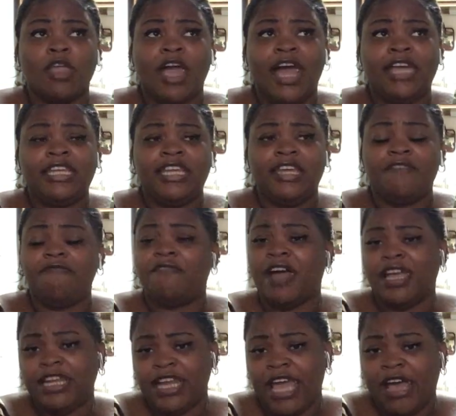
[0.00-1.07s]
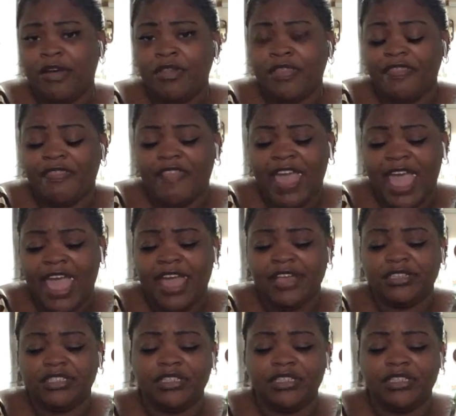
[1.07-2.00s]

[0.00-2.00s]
I did find out that